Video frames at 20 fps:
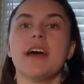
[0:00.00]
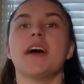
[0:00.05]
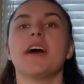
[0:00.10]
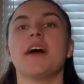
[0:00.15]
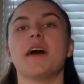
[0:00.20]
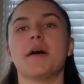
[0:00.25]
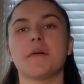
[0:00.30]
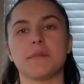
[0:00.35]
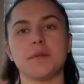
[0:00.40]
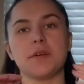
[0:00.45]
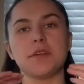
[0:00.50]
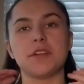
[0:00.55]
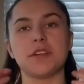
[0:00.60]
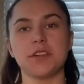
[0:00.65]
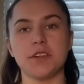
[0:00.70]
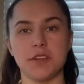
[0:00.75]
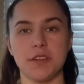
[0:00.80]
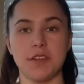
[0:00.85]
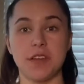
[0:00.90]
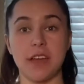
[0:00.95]
I'm going to show
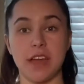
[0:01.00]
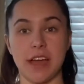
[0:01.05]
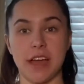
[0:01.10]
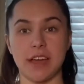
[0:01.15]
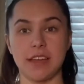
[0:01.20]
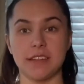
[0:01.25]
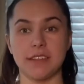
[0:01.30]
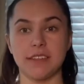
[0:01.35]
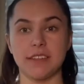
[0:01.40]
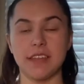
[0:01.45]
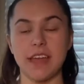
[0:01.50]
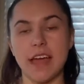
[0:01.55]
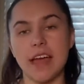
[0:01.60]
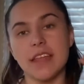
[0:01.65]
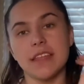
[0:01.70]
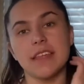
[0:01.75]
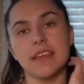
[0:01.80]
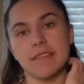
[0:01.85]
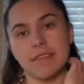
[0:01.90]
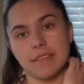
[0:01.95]
you guys ten
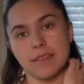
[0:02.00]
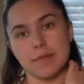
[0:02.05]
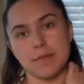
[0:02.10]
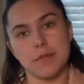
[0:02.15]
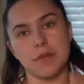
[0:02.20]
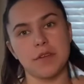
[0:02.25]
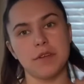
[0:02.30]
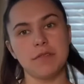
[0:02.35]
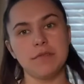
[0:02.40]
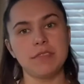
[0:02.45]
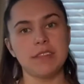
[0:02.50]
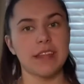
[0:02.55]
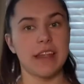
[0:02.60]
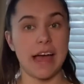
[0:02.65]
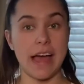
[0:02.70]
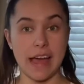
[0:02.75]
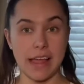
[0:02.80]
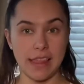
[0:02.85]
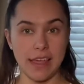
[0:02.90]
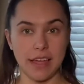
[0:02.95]
different moves that
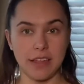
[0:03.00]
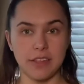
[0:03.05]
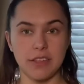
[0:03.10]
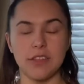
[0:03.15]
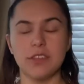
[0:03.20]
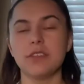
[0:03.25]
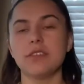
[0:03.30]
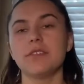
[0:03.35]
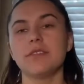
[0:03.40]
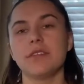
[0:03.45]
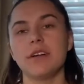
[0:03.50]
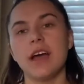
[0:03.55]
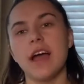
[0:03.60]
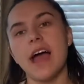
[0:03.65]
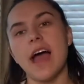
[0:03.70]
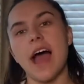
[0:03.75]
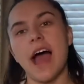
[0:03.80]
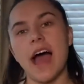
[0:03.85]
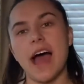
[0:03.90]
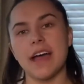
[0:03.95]
I like to do
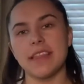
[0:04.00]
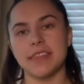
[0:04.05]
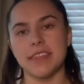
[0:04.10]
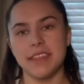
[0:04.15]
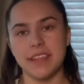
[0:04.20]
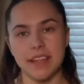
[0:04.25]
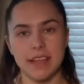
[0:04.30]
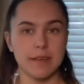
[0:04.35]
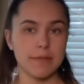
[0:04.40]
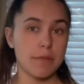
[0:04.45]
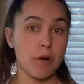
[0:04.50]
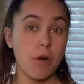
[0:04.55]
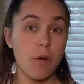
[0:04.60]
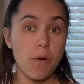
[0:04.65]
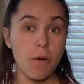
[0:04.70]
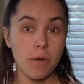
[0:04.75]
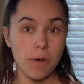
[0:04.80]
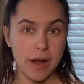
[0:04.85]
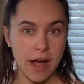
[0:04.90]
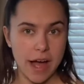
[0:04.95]
at the gym
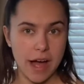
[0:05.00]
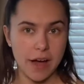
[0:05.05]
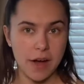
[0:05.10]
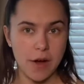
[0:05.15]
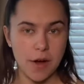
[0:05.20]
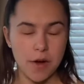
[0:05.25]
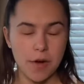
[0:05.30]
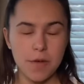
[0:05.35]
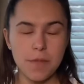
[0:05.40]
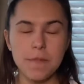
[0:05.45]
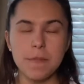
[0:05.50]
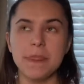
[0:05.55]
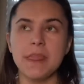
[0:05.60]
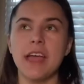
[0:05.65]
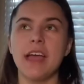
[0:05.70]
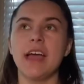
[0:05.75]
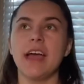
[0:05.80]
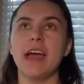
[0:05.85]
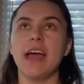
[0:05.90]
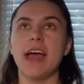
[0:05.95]
or at home
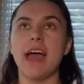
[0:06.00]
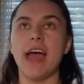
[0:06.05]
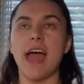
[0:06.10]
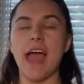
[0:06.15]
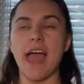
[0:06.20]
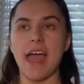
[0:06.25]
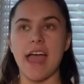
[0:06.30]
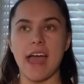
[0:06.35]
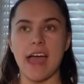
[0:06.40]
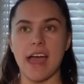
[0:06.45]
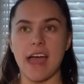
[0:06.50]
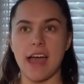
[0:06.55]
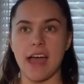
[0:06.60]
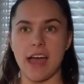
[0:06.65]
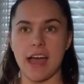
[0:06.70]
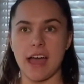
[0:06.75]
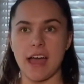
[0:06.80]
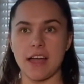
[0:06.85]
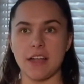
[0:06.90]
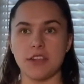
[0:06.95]

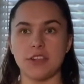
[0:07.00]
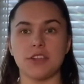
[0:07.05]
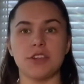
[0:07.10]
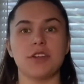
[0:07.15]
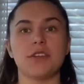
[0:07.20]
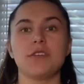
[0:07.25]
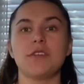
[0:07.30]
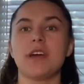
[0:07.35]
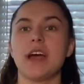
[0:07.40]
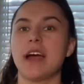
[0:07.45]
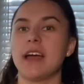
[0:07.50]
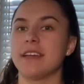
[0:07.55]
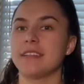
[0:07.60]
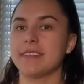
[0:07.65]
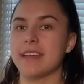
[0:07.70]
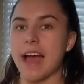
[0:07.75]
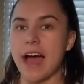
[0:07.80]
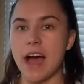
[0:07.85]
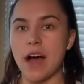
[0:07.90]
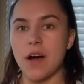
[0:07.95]
and show you guys
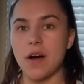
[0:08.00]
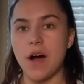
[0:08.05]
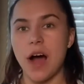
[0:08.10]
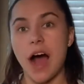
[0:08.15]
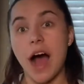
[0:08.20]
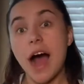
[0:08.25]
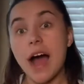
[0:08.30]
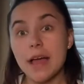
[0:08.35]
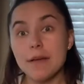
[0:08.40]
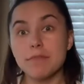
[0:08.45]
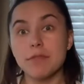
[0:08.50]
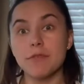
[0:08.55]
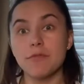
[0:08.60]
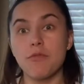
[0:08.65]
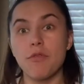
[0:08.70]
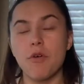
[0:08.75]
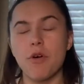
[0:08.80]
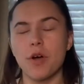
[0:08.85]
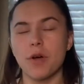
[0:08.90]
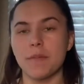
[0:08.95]
how I
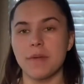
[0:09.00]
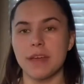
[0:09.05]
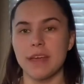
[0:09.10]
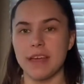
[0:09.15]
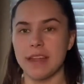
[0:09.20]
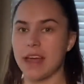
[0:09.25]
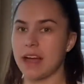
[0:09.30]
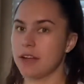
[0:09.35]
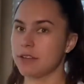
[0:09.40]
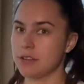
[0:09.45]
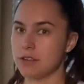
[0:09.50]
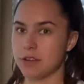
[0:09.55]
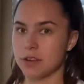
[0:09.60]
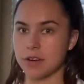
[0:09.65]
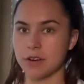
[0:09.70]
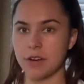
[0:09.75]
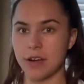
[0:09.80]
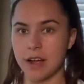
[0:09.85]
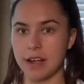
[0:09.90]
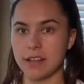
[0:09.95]
perform it and how to do it
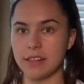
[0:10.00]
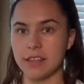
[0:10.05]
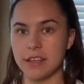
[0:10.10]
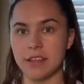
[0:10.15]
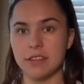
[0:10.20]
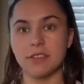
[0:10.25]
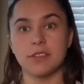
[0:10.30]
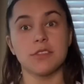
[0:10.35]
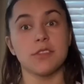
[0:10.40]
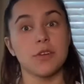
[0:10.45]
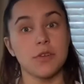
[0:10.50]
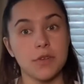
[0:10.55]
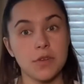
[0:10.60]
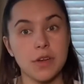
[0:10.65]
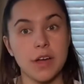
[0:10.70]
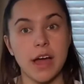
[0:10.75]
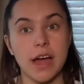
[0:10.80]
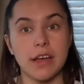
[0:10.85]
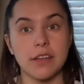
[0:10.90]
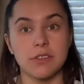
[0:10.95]
correctly so you
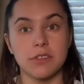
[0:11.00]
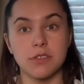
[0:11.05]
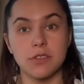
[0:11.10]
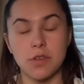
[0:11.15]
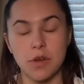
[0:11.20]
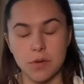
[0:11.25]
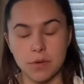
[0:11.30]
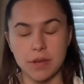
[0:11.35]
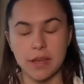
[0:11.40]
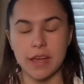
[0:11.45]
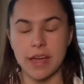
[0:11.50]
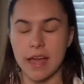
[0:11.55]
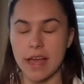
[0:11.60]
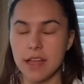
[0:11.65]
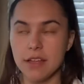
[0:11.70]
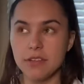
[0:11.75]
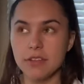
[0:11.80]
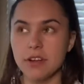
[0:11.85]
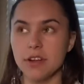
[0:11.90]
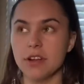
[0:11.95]
guys don't get
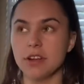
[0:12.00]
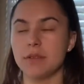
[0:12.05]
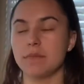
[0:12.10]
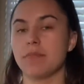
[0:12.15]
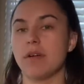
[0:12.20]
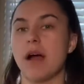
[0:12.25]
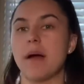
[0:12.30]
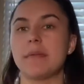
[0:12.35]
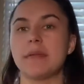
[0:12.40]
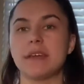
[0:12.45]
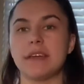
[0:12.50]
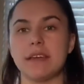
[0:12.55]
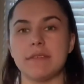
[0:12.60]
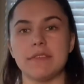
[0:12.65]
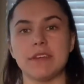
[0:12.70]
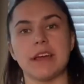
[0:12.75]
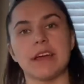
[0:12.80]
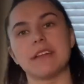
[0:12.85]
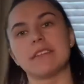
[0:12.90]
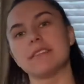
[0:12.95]
injured, and probably give you
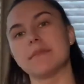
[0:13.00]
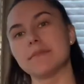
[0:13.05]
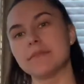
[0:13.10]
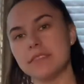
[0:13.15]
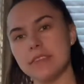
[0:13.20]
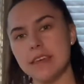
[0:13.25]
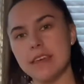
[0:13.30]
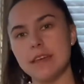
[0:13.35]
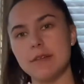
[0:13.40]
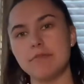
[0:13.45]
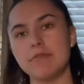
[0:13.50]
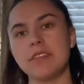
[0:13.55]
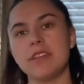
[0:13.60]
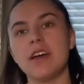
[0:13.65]
guys some tips